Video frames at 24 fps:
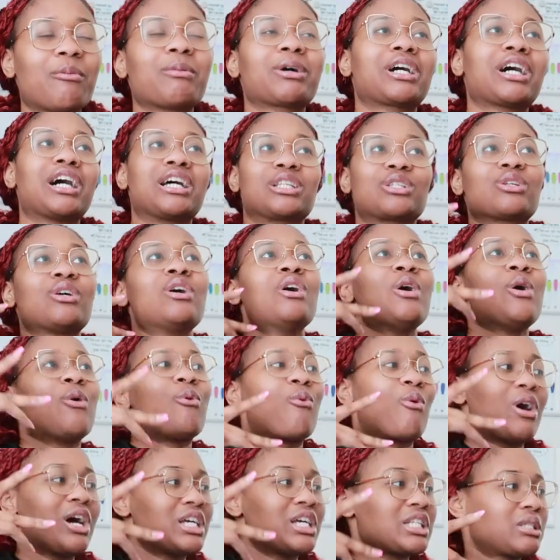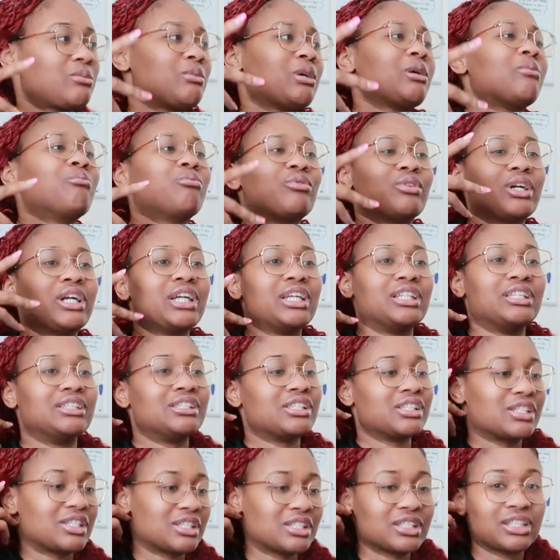Oh my gosh, why is my brain
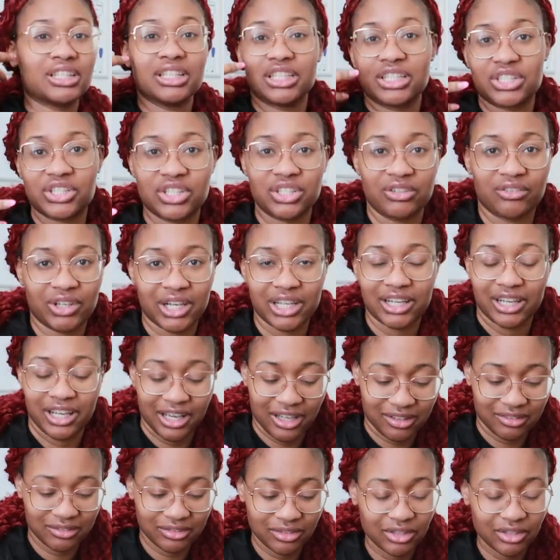just glitching right now?